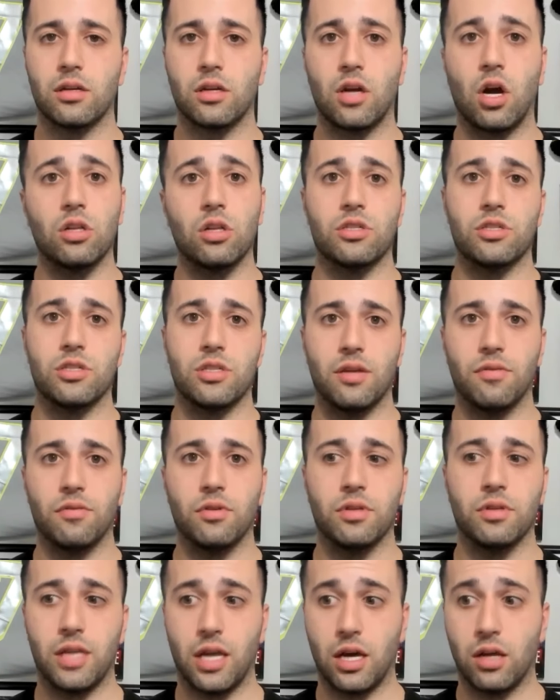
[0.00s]
college
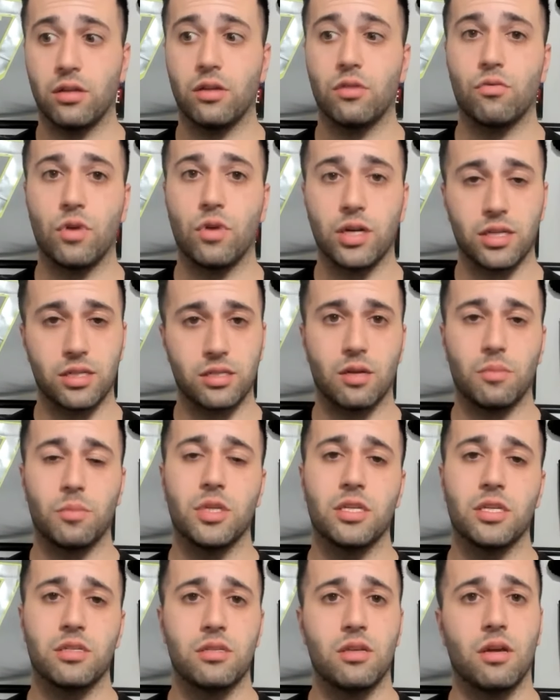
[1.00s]
level, and now they're running some
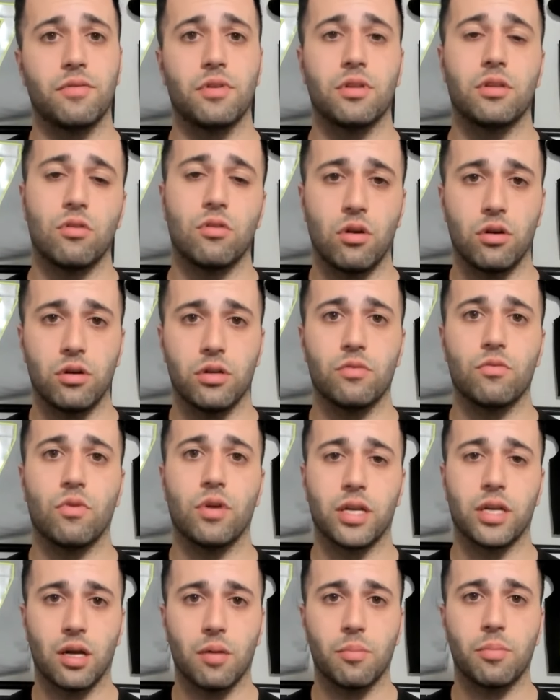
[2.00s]
of the stuff that they're already
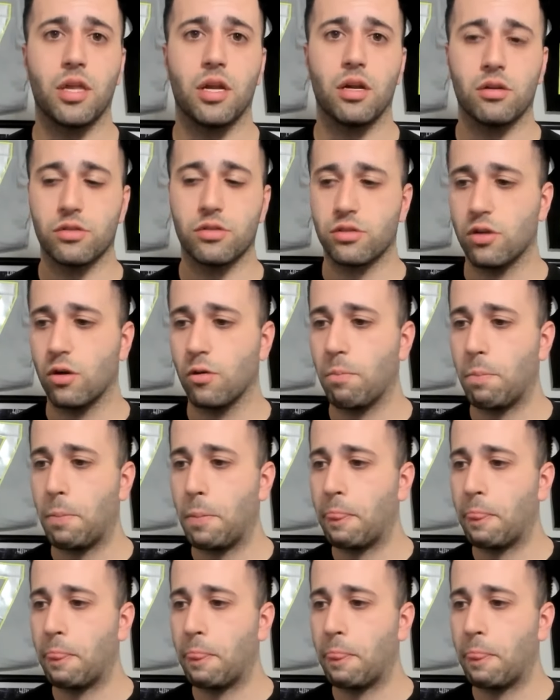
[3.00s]
running up there. So